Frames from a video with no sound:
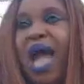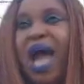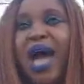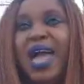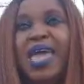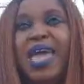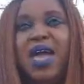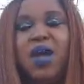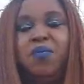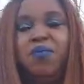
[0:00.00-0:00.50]

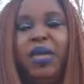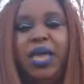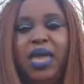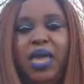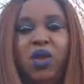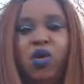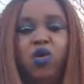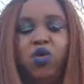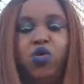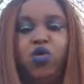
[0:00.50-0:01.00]
I am
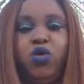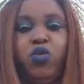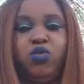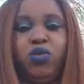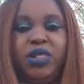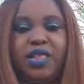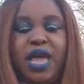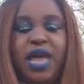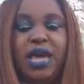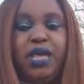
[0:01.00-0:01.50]
here
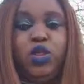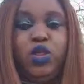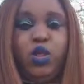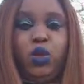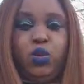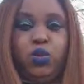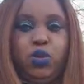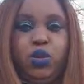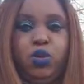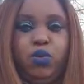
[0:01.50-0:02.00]
to say
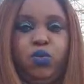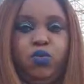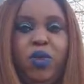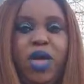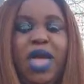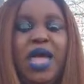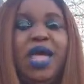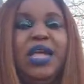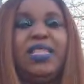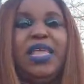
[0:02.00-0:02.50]
to
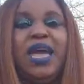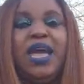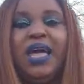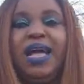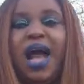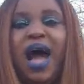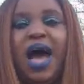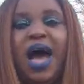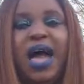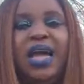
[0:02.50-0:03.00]
you
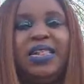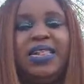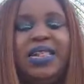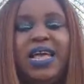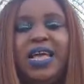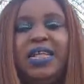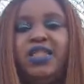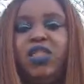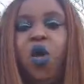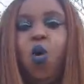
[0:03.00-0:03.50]
that God
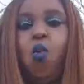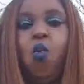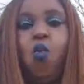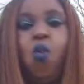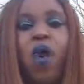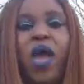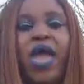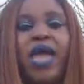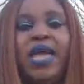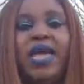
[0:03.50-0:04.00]
says the
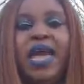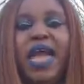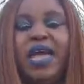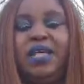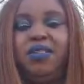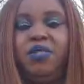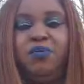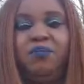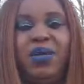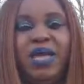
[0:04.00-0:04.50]
way
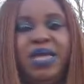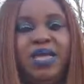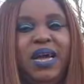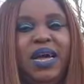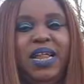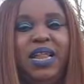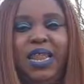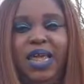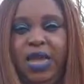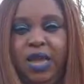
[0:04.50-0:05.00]
has been
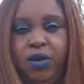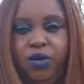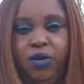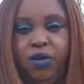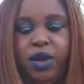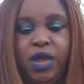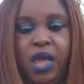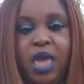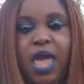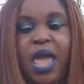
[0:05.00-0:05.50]

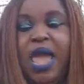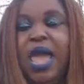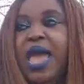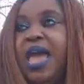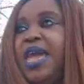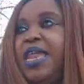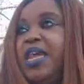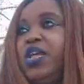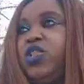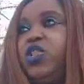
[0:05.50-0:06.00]
cleared.
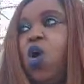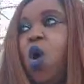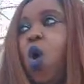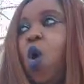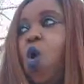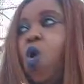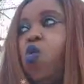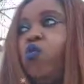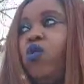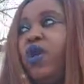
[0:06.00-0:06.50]
It is
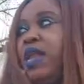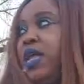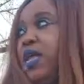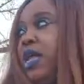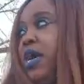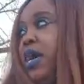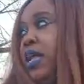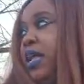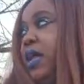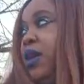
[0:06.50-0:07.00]

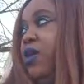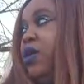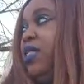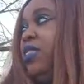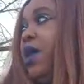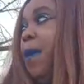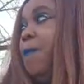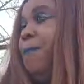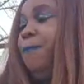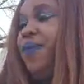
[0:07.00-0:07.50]
already
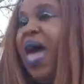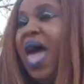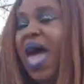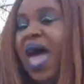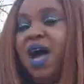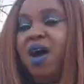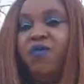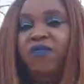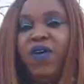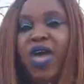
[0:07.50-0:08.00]
cleared. The
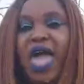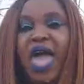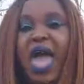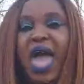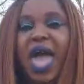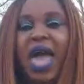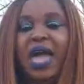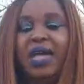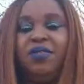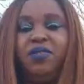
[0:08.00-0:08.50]
path
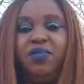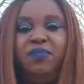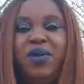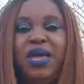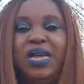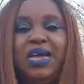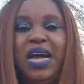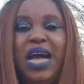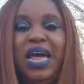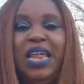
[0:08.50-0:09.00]
has
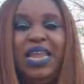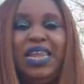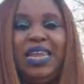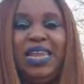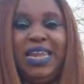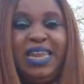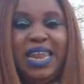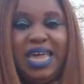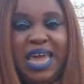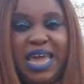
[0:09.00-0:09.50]
been
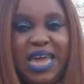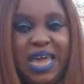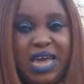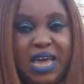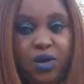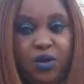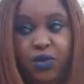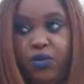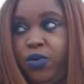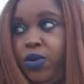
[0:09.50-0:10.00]

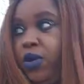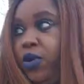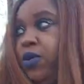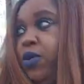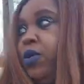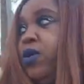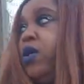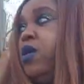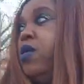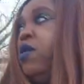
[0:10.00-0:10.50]

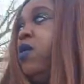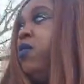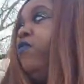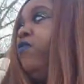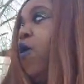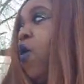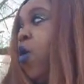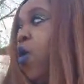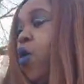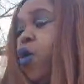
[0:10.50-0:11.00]
cleared
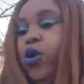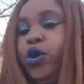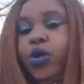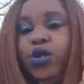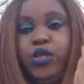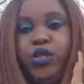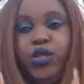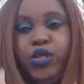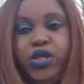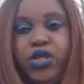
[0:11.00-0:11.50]

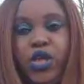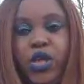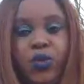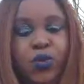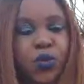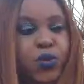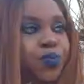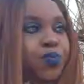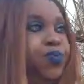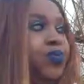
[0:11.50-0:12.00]
for
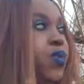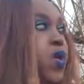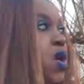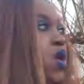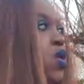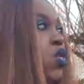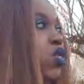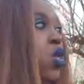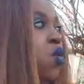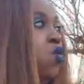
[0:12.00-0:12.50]
you.
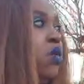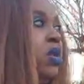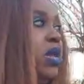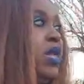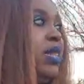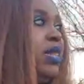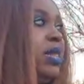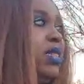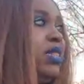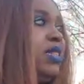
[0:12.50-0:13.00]
So
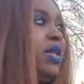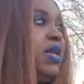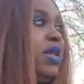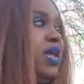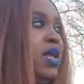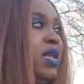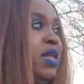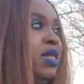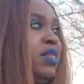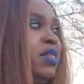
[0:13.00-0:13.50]
listen to
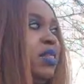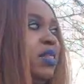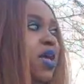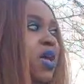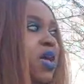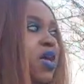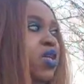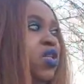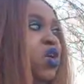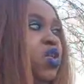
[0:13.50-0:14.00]
this.
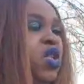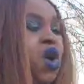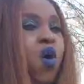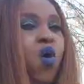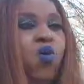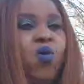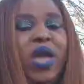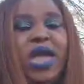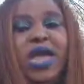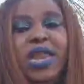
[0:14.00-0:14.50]
You
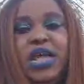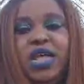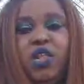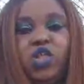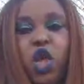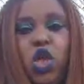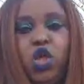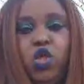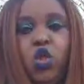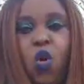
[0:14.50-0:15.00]
know, it
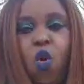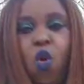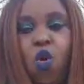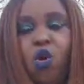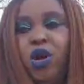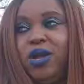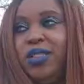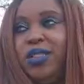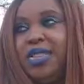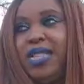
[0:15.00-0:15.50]
is
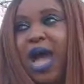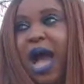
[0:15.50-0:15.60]
your